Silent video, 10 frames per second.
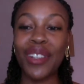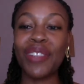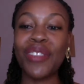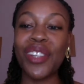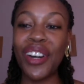
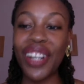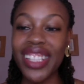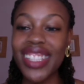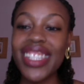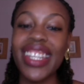If you're
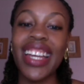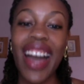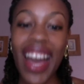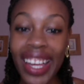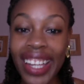on, say
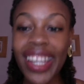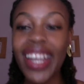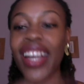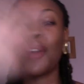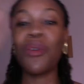hi,
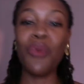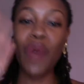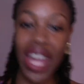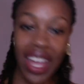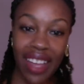
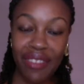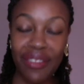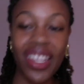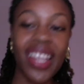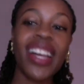wave,